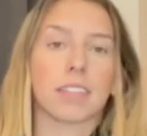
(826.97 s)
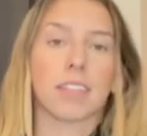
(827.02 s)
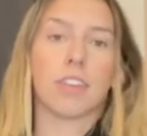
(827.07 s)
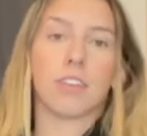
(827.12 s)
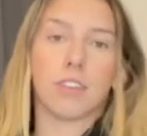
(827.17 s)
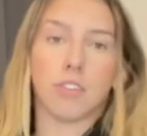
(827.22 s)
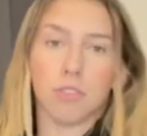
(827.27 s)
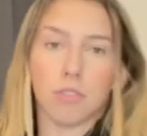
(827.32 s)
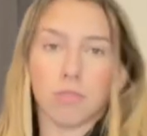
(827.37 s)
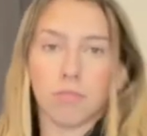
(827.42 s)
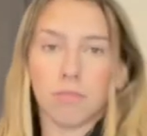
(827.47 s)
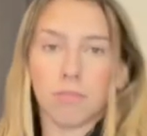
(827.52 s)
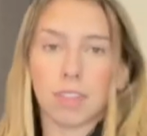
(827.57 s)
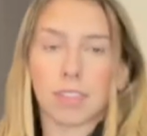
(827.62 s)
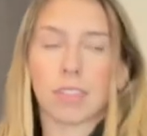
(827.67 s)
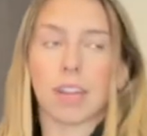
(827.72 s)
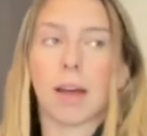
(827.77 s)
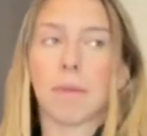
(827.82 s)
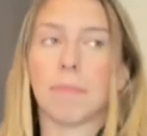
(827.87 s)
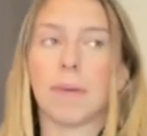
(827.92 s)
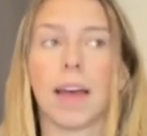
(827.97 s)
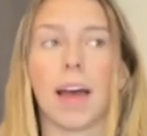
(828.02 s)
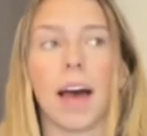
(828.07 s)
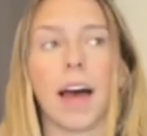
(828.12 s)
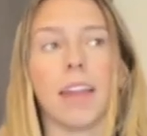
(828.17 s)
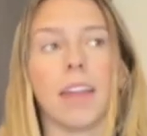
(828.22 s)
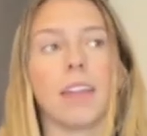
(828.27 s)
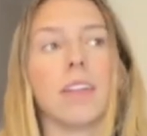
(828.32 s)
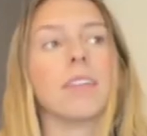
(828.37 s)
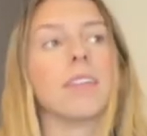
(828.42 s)
cute. It's not
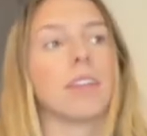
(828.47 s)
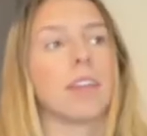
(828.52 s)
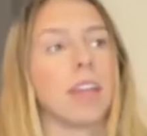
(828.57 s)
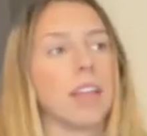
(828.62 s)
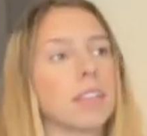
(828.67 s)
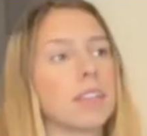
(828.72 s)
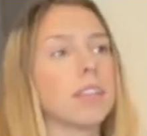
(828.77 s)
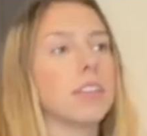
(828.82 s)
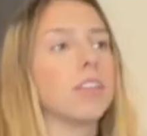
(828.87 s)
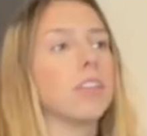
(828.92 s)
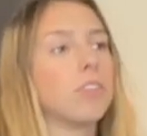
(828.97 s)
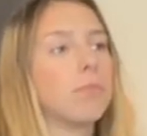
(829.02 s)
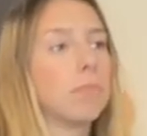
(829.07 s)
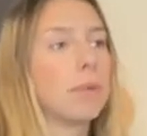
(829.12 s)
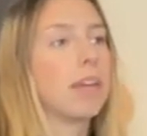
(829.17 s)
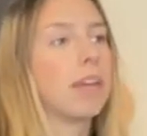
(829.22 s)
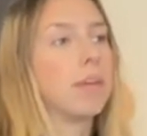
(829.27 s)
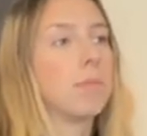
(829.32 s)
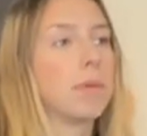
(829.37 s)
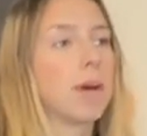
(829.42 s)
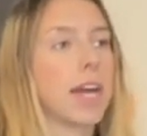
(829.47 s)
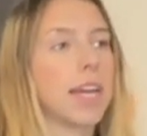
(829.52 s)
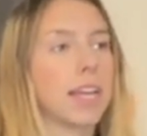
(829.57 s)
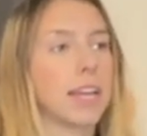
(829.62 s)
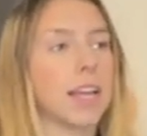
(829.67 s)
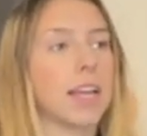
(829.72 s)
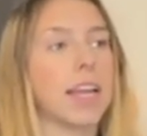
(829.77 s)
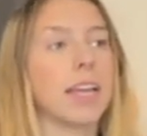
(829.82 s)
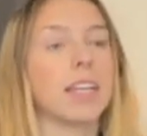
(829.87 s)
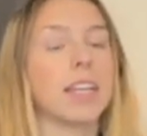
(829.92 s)
bad. It's a little big, but
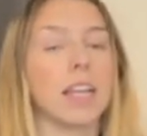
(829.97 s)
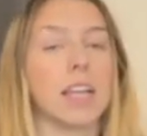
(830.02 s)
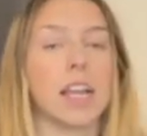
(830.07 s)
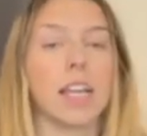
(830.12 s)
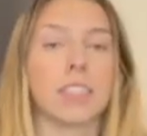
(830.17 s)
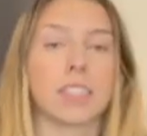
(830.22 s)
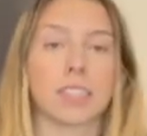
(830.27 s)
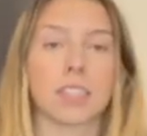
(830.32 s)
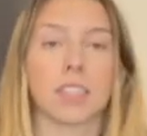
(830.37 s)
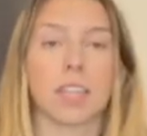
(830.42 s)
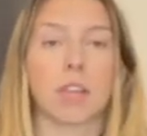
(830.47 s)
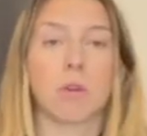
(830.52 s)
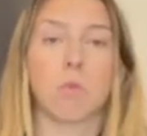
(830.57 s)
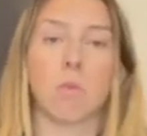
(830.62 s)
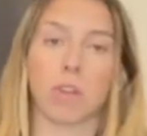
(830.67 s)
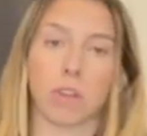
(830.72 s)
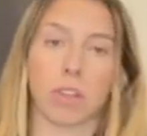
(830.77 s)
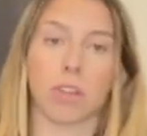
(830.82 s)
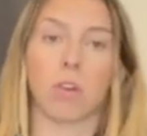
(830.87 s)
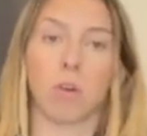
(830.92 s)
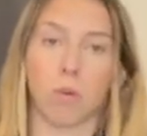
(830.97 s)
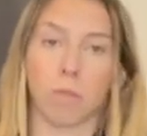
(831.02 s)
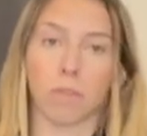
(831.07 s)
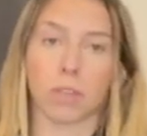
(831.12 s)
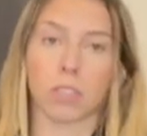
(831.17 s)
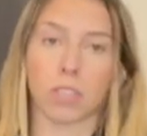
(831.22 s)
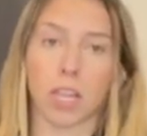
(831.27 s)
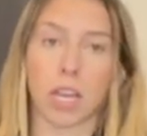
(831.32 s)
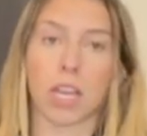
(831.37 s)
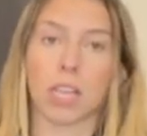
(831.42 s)
it's like one of the
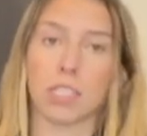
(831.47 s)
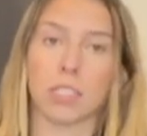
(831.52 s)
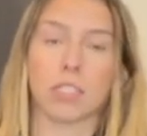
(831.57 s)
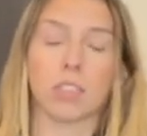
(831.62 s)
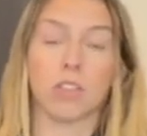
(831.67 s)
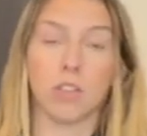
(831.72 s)
oversized